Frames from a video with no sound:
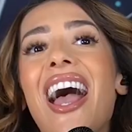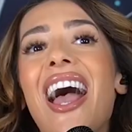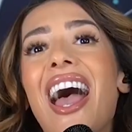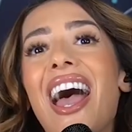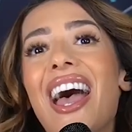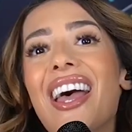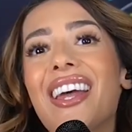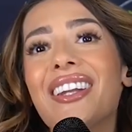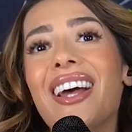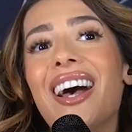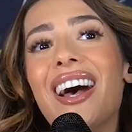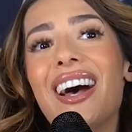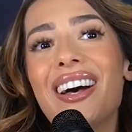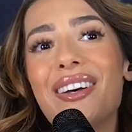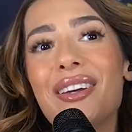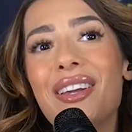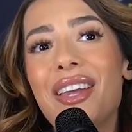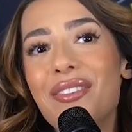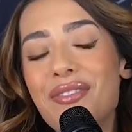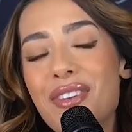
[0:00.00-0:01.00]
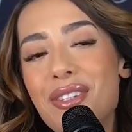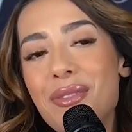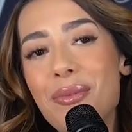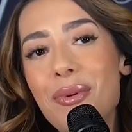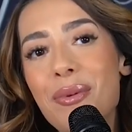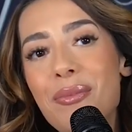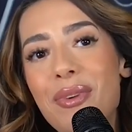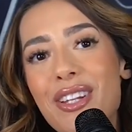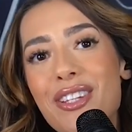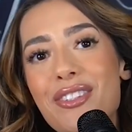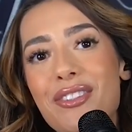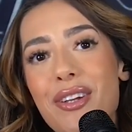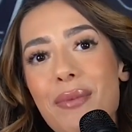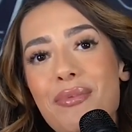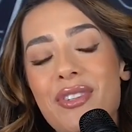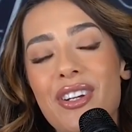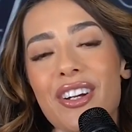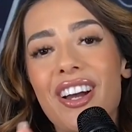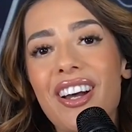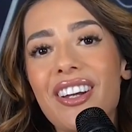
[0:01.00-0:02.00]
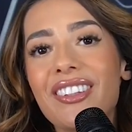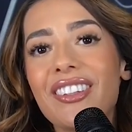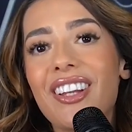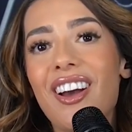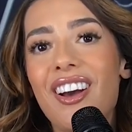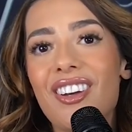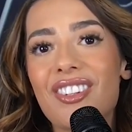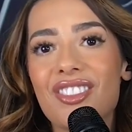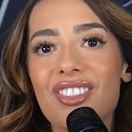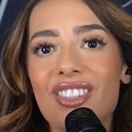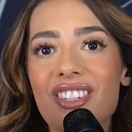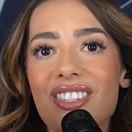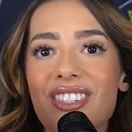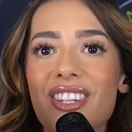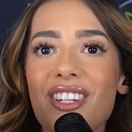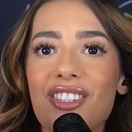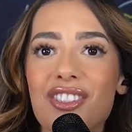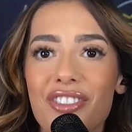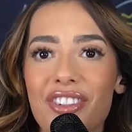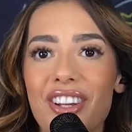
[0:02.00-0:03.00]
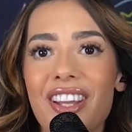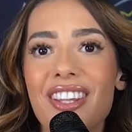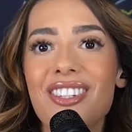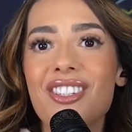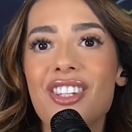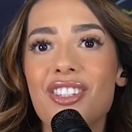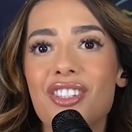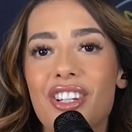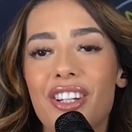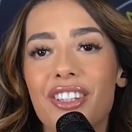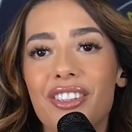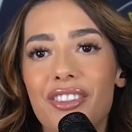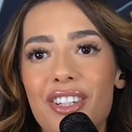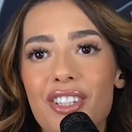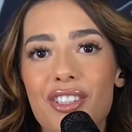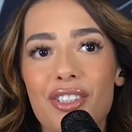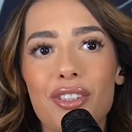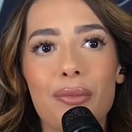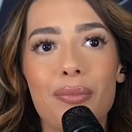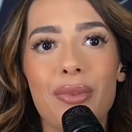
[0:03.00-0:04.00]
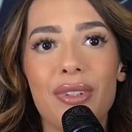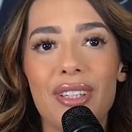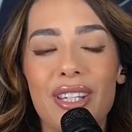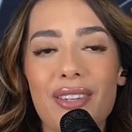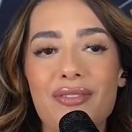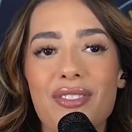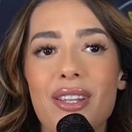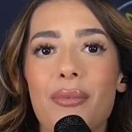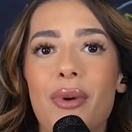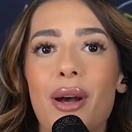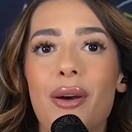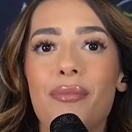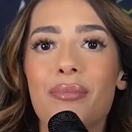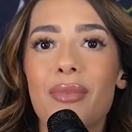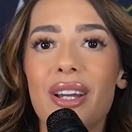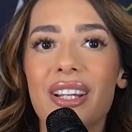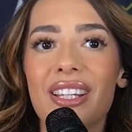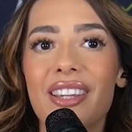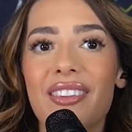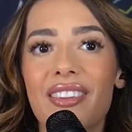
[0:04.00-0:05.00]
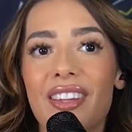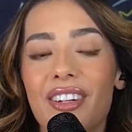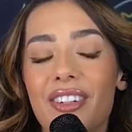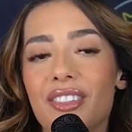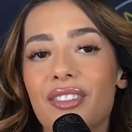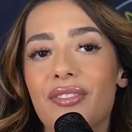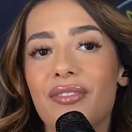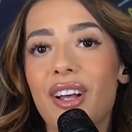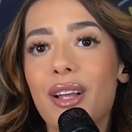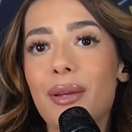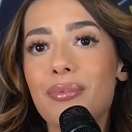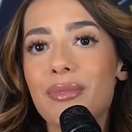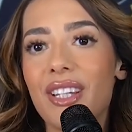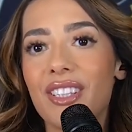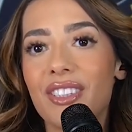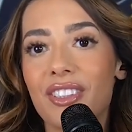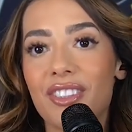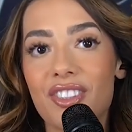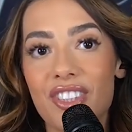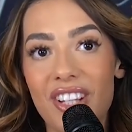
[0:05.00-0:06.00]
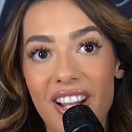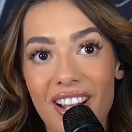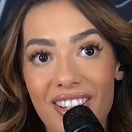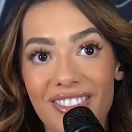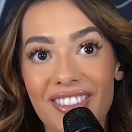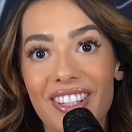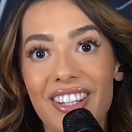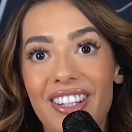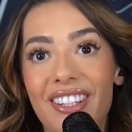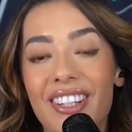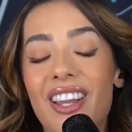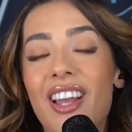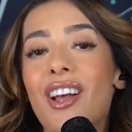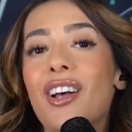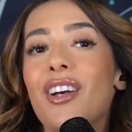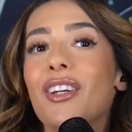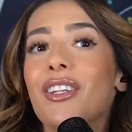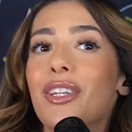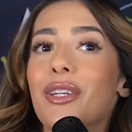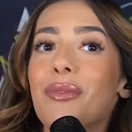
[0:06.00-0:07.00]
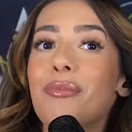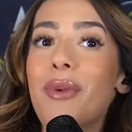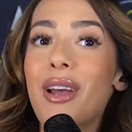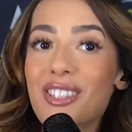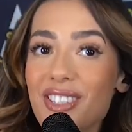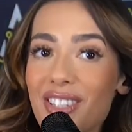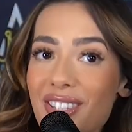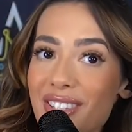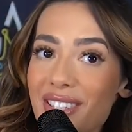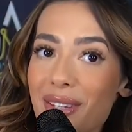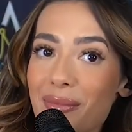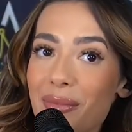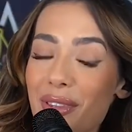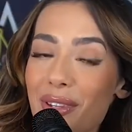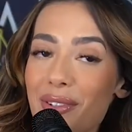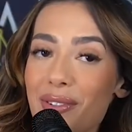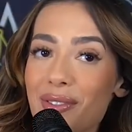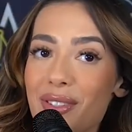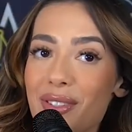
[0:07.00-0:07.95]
and uh, invisible money scripts are unconscious, transgenerational beliefs about money that are developed in your childhood. You mentioned some of those